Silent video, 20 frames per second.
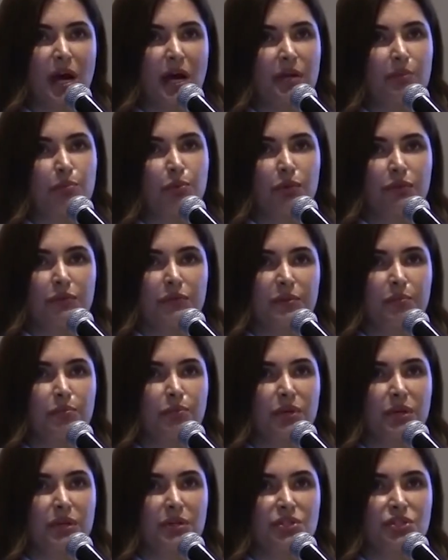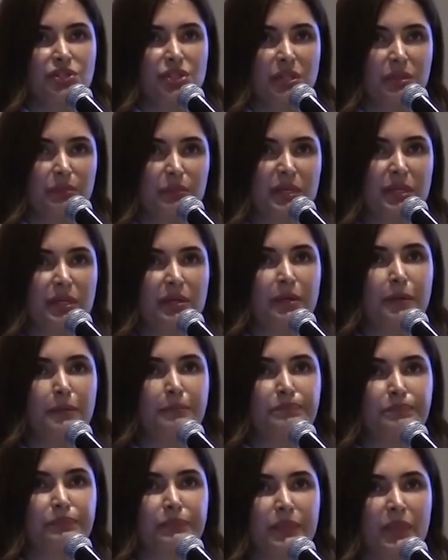
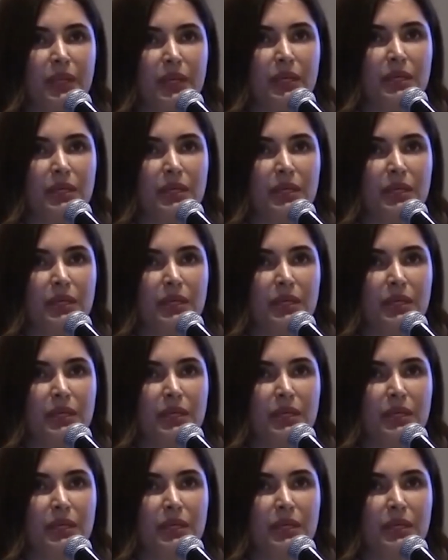hypofibrinogenemia,